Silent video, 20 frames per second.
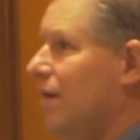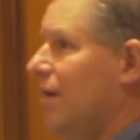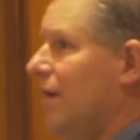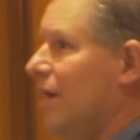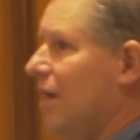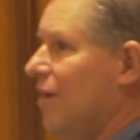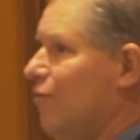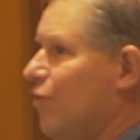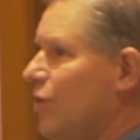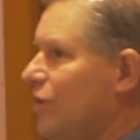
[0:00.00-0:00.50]

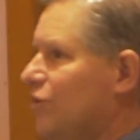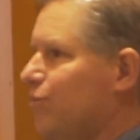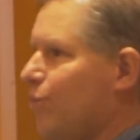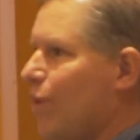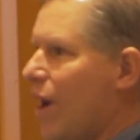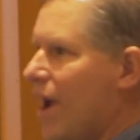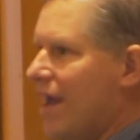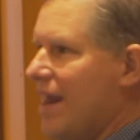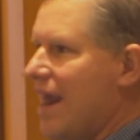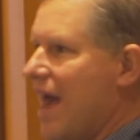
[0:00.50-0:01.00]
If we
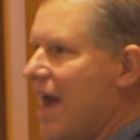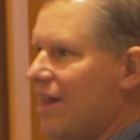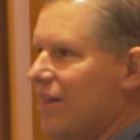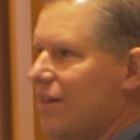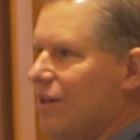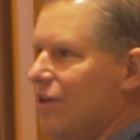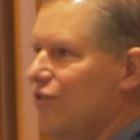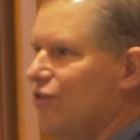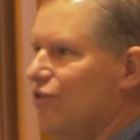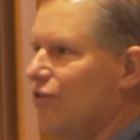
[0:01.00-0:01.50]
spray it out of
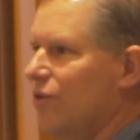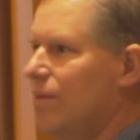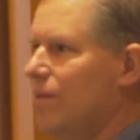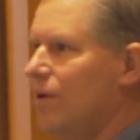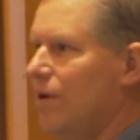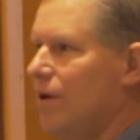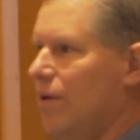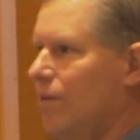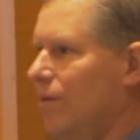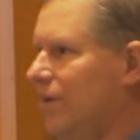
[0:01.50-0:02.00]
the
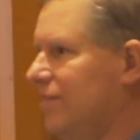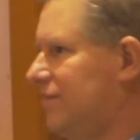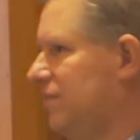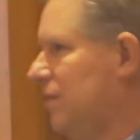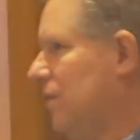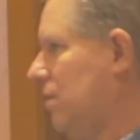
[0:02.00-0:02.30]
distributor and we see it